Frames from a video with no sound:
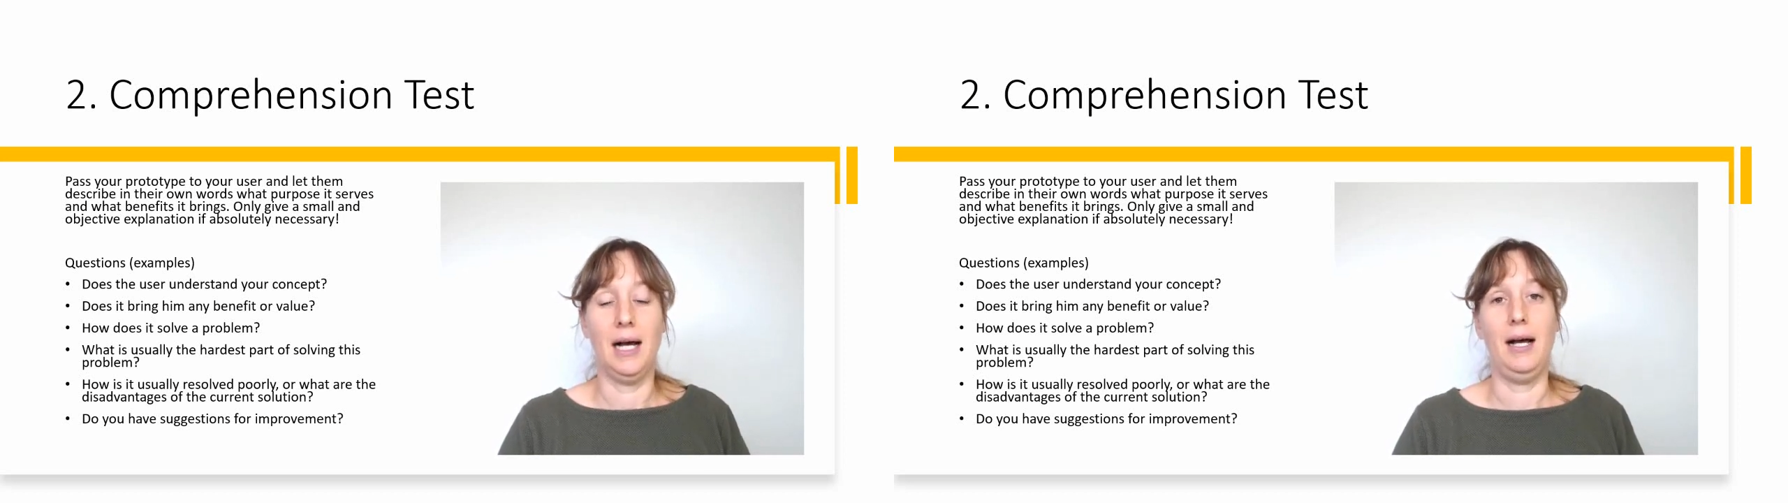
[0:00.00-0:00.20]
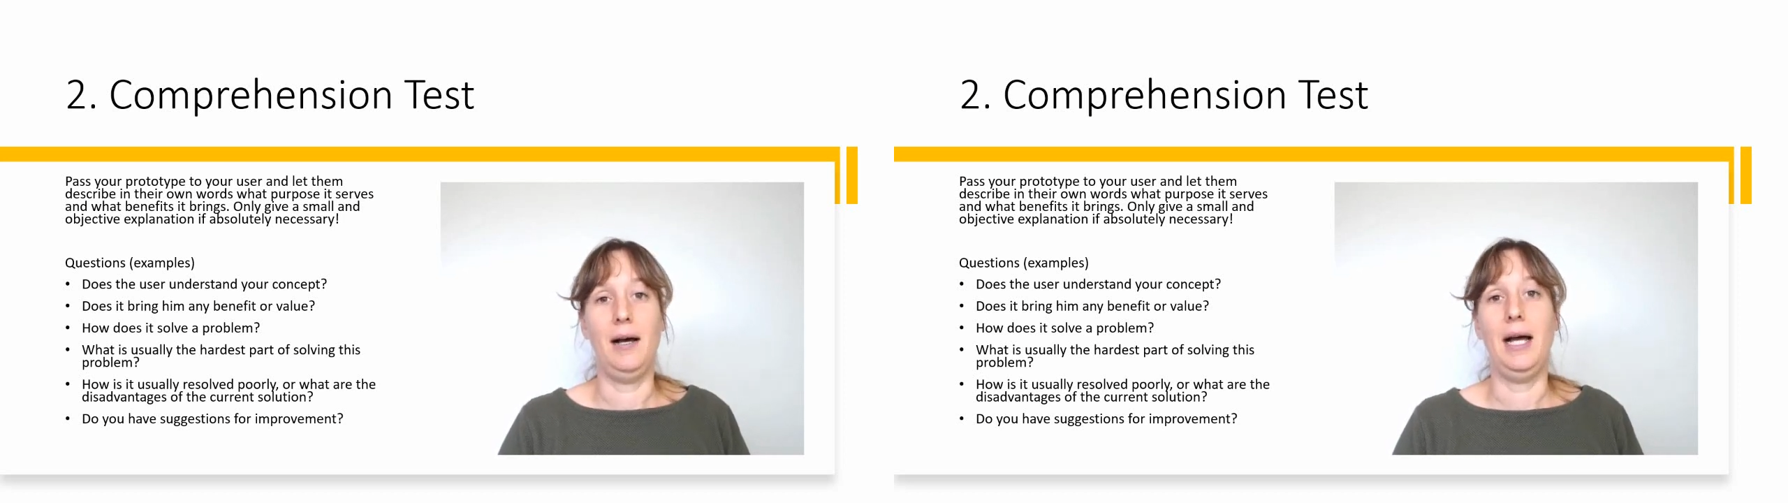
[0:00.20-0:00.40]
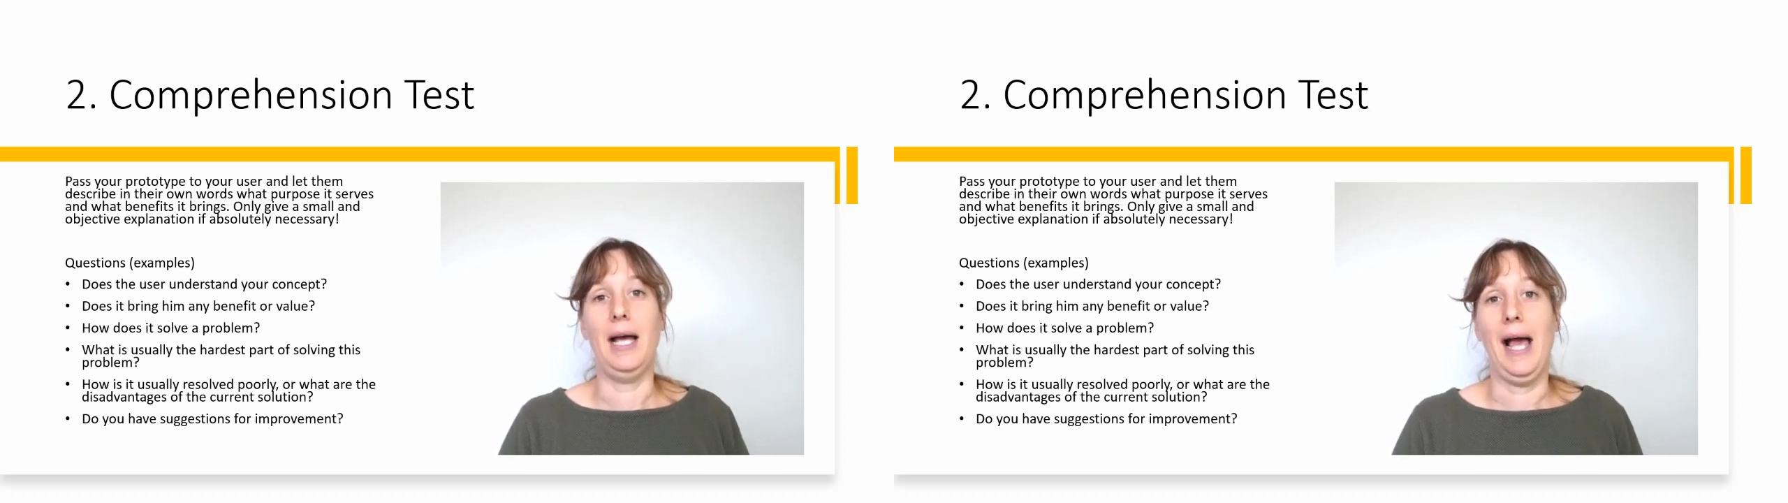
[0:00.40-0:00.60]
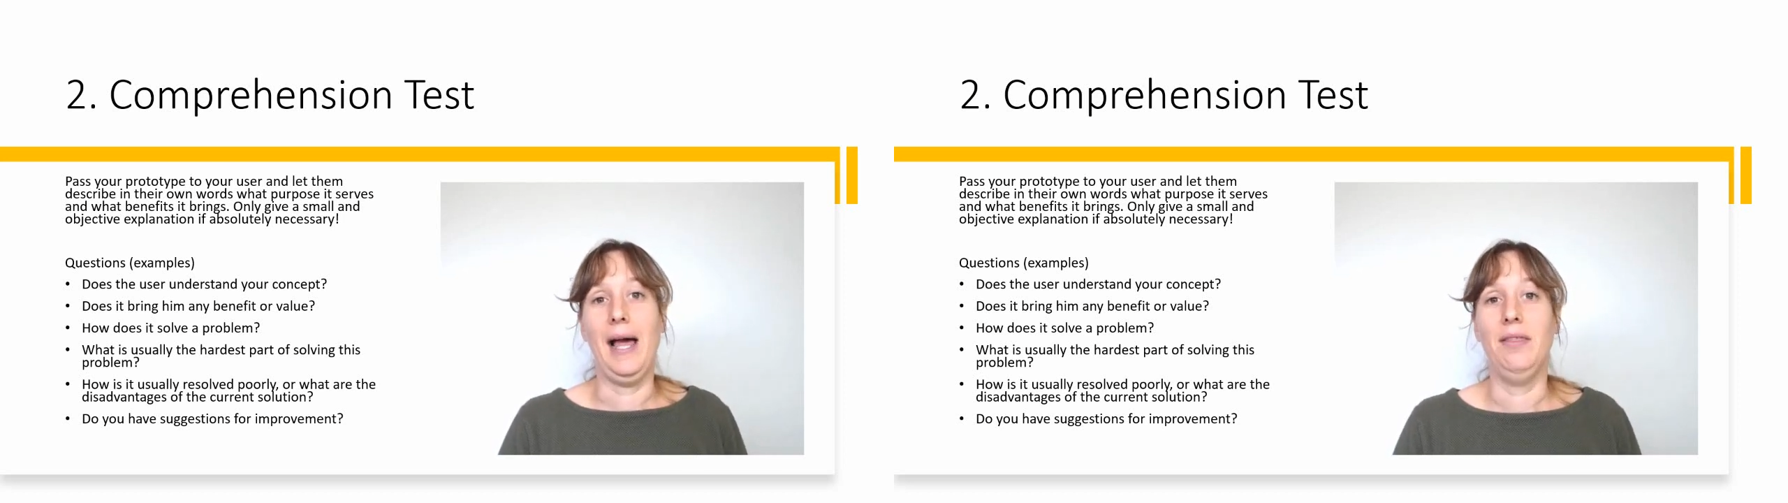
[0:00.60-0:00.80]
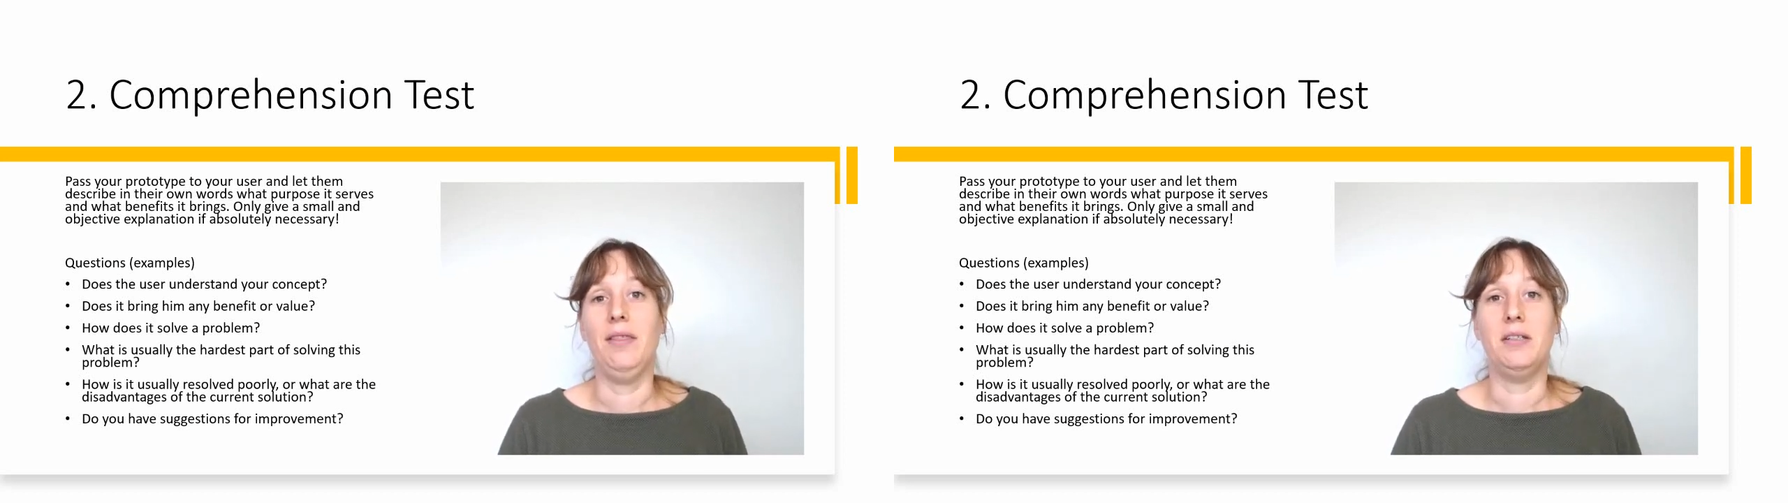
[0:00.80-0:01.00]

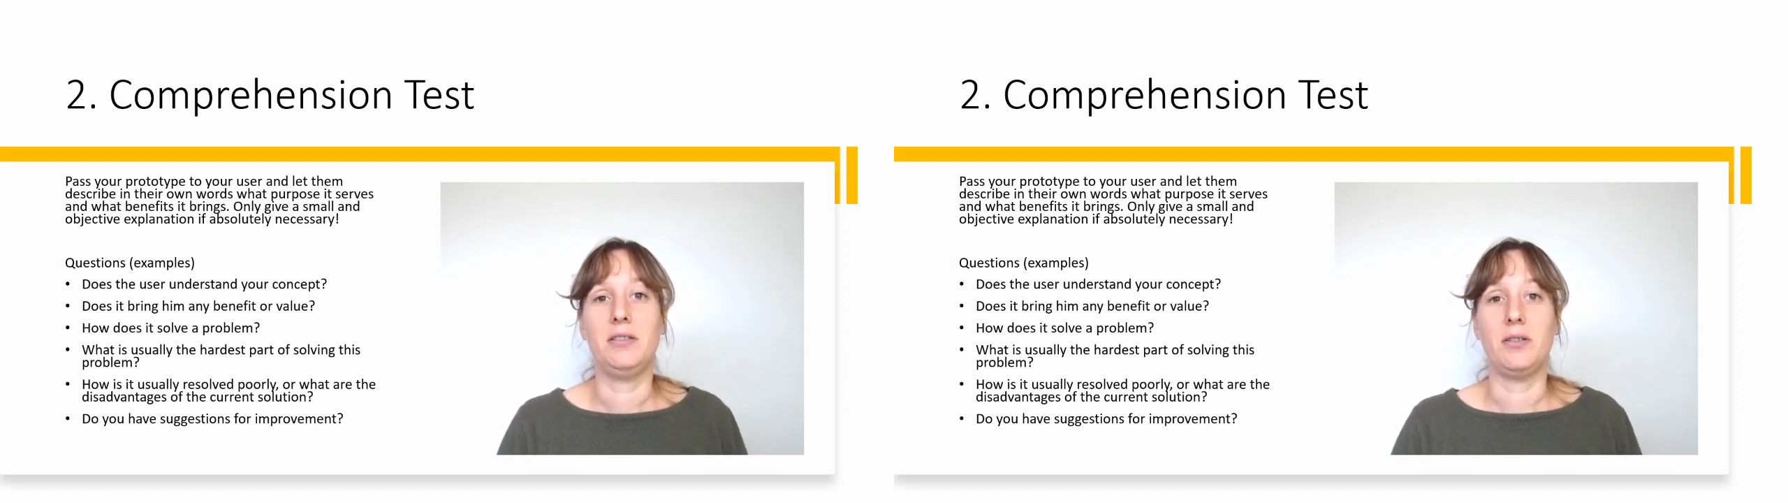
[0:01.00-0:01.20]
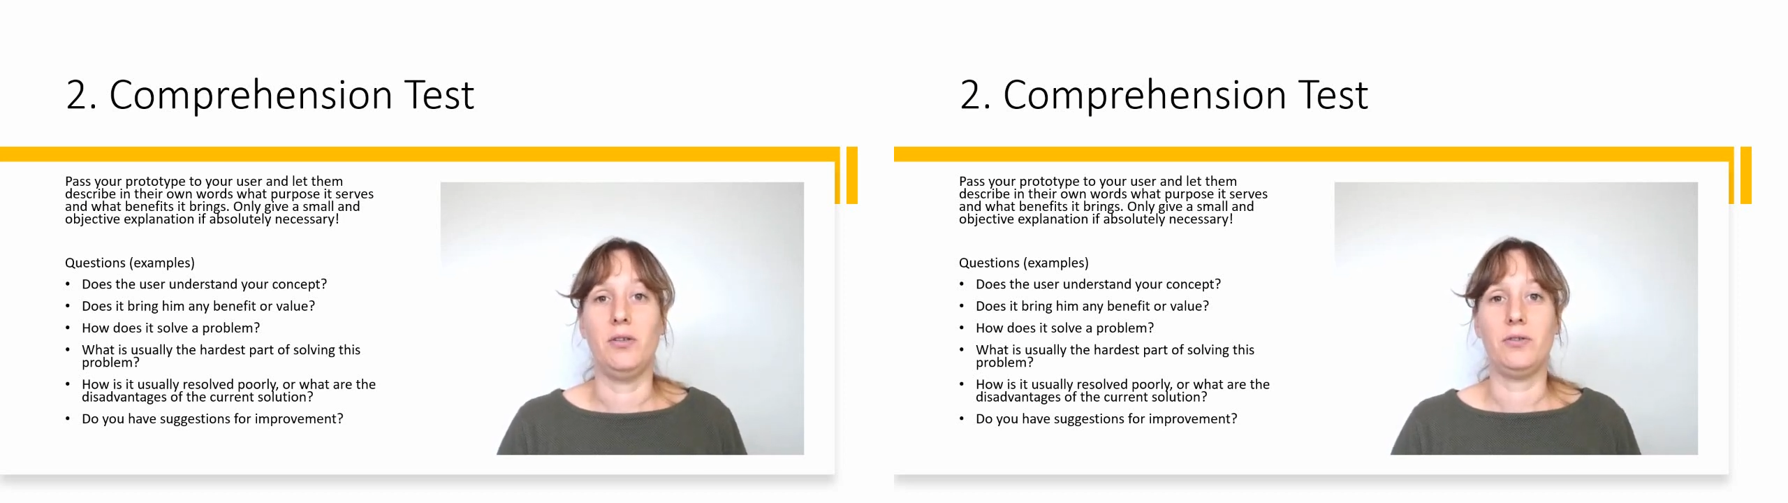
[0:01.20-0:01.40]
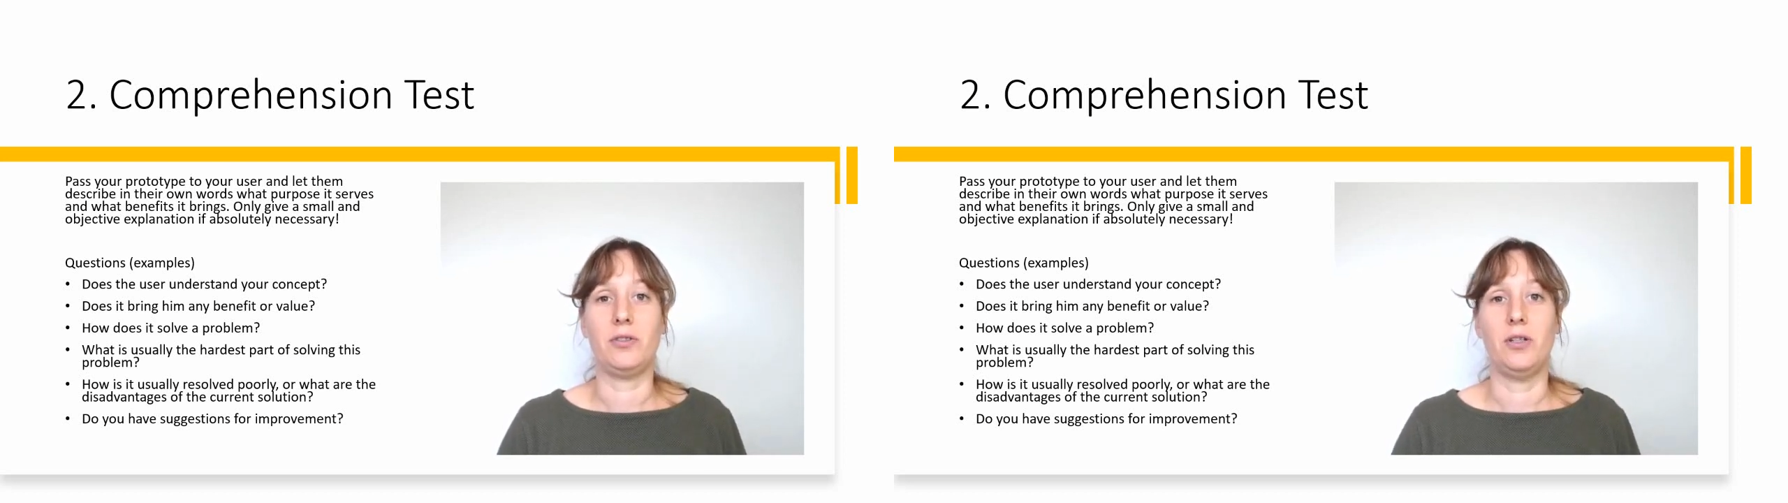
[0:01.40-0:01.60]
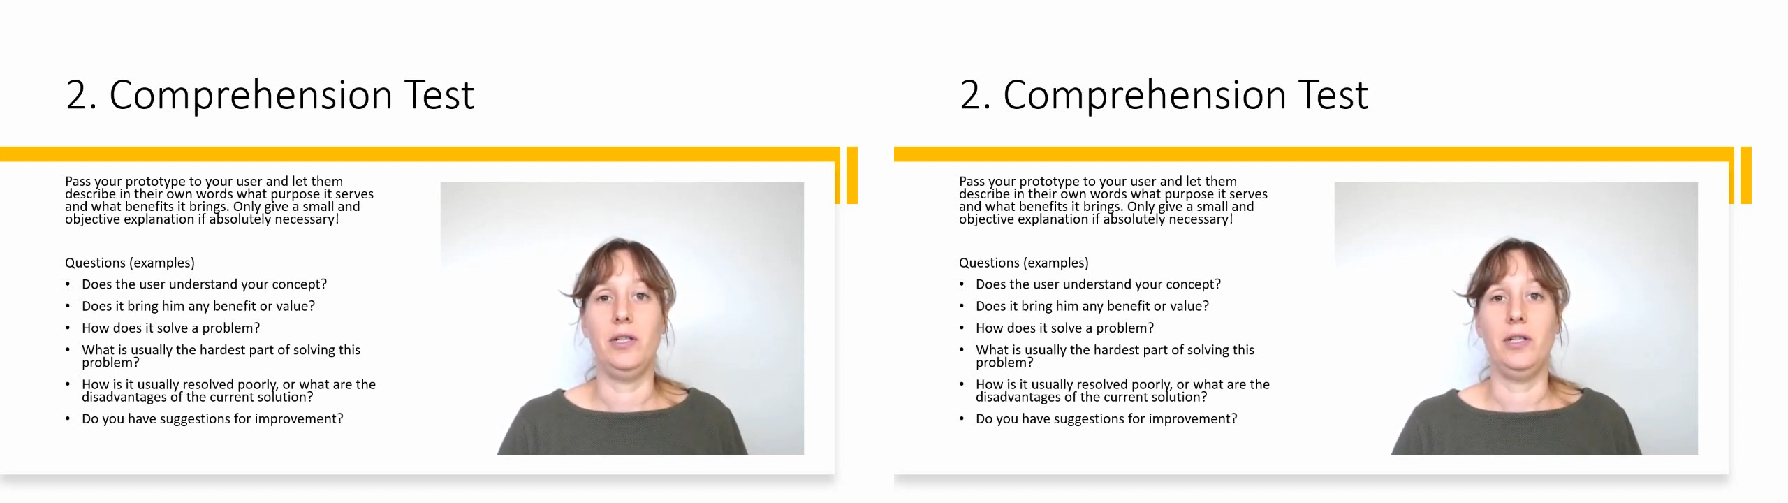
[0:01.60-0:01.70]
And does also